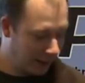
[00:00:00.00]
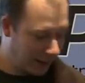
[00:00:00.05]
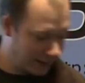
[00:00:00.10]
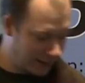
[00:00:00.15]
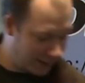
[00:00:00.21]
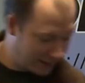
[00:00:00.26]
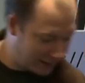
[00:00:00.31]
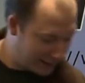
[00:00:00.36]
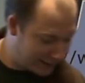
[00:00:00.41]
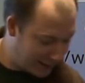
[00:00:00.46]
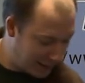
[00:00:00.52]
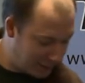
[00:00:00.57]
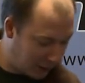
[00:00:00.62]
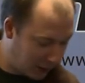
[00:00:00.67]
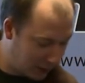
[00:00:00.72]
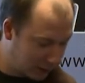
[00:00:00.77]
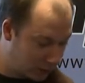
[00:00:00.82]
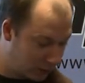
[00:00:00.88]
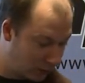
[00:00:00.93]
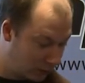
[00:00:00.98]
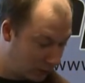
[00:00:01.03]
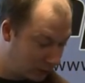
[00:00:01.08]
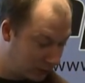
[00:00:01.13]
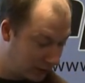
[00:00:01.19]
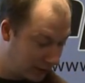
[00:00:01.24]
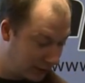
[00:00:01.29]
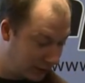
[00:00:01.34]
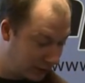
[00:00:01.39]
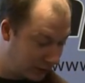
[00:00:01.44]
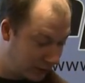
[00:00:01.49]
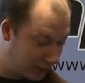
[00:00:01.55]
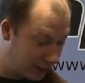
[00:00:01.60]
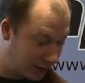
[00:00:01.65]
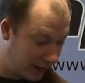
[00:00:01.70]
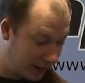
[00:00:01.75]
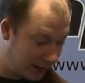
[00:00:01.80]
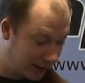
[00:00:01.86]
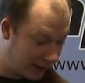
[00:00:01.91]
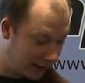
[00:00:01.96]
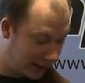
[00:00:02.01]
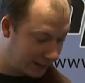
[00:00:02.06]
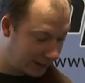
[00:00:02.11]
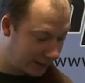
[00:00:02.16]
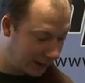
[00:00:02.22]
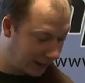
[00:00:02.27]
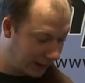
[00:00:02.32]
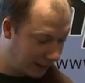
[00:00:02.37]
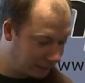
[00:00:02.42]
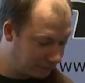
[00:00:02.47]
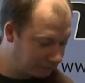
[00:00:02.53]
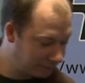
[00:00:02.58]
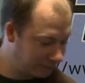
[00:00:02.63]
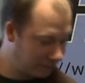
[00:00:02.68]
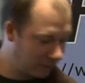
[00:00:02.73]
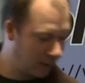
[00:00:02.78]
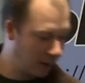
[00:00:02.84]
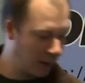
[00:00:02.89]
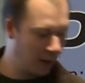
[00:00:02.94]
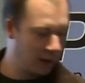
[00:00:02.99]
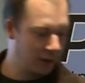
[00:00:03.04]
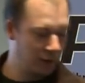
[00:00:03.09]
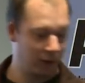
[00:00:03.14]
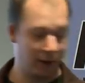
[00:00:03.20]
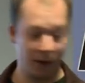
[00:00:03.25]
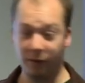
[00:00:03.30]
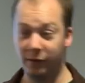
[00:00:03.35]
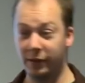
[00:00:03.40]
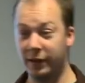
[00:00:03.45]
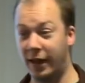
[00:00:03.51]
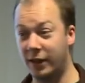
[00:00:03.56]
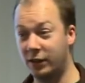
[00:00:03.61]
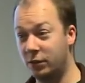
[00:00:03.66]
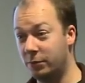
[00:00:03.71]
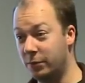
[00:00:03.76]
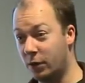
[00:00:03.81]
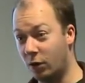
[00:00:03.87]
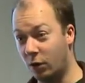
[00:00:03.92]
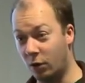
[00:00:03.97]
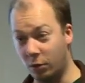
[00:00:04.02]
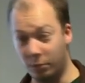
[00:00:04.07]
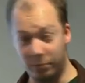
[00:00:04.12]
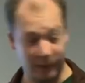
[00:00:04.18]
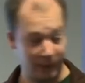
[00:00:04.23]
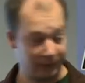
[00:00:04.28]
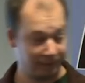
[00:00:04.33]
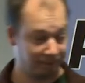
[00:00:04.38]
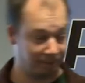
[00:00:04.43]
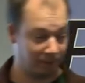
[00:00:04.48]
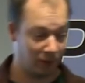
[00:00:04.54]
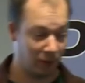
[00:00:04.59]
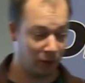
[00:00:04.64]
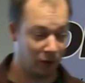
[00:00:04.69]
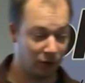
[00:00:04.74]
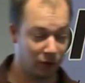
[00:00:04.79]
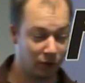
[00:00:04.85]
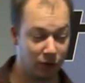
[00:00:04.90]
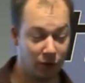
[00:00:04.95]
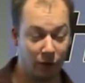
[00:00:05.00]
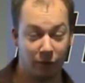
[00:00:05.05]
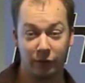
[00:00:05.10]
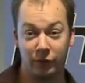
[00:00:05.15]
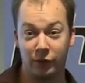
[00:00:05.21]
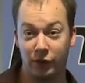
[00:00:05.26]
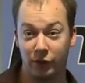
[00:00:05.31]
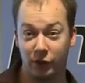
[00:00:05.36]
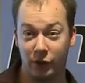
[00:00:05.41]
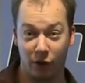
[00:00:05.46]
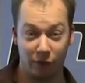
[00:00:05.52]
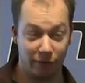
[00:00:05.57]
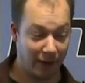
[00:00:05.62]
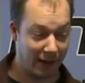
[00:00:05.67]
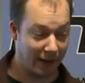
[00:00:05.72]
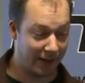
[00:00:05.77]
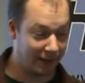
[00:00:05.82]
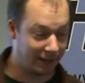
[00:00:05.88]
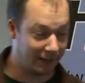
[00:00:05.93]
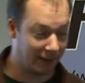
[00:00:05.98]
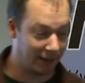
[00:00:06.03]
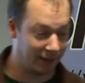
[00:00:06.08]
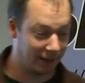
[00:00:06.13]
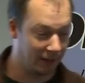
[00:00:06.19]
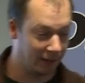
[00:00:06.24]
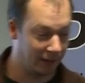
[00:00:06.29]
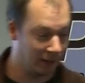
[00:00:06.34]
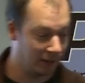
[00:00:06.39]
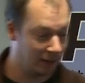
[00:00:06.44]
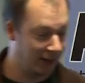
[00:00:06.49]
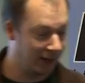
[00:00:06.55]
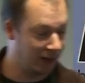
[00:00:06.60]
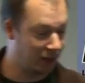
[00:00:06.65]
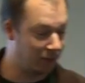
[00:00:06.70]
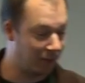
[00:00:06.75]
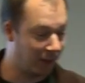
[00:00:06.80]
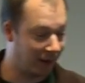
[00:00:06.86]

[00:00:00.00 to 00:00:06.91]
And then the same article continues to say that um, not everything has to be OOP because it's often just overhead and each